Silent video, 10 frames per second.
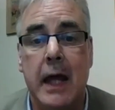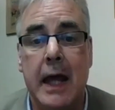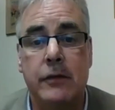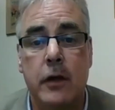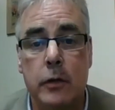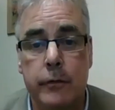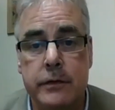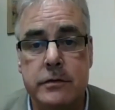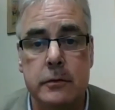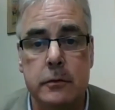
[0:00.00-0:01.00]
hand over
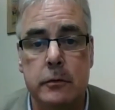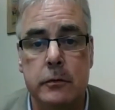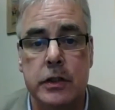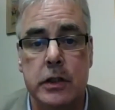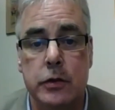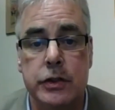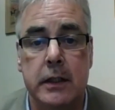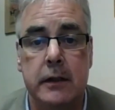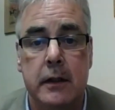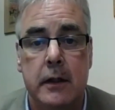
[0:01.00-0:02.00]
to
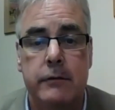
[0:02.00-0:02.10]
Eugene